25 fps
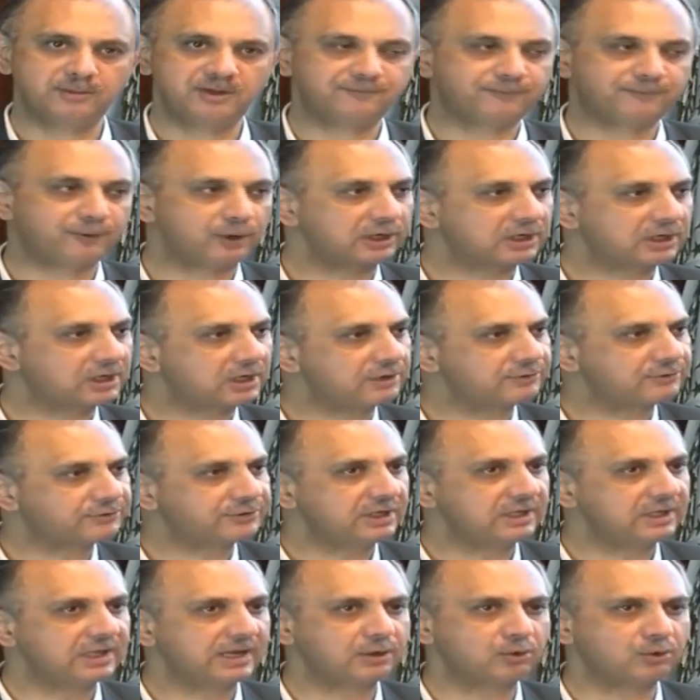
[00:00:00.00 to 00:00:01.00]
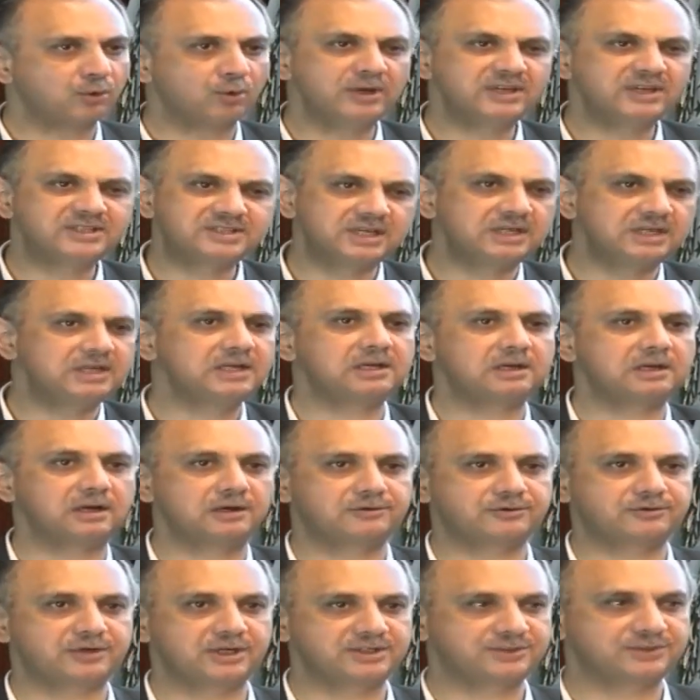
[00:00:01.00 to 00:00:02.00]
For a country like OECD
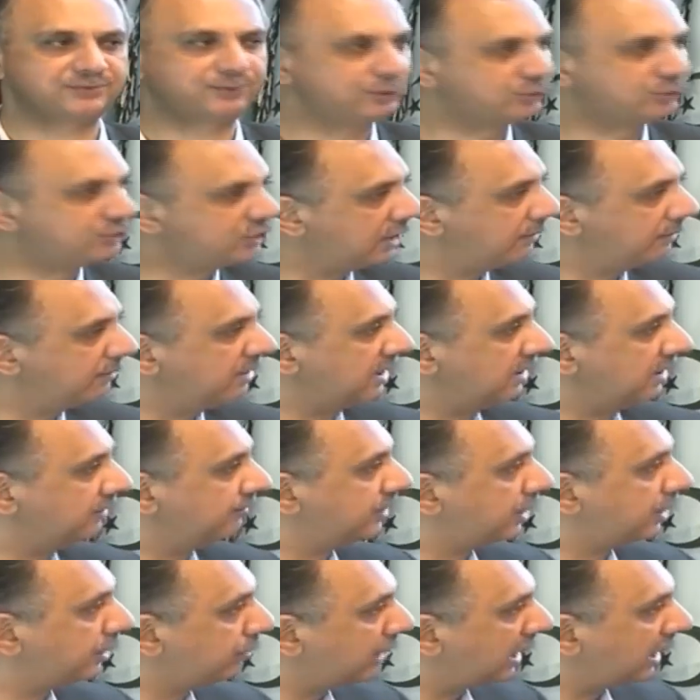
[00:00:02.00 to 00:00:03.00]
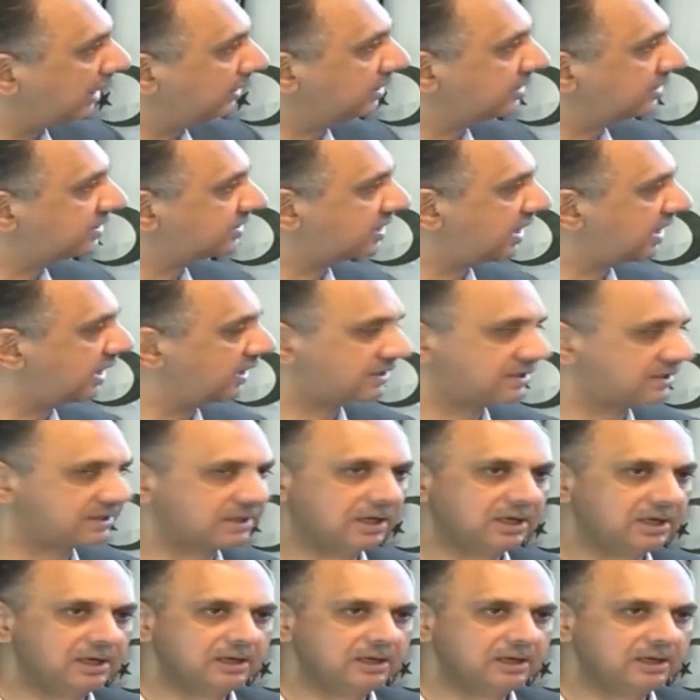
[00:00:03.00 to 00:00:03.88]
countries, for Germany, the United States,